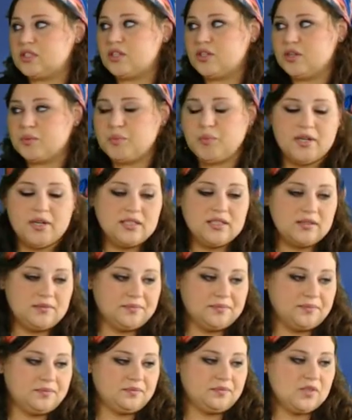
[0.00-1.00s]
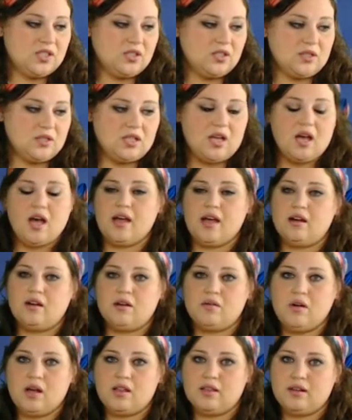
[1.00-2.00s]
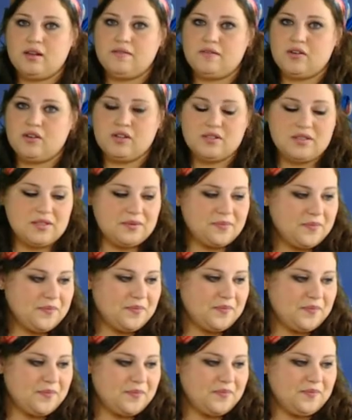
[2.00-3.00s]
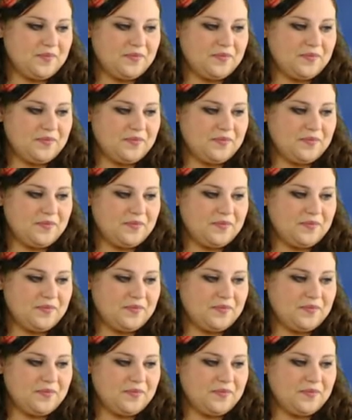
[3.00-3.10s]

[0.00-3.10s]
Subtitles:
So it's a good point to use the higher quality photos.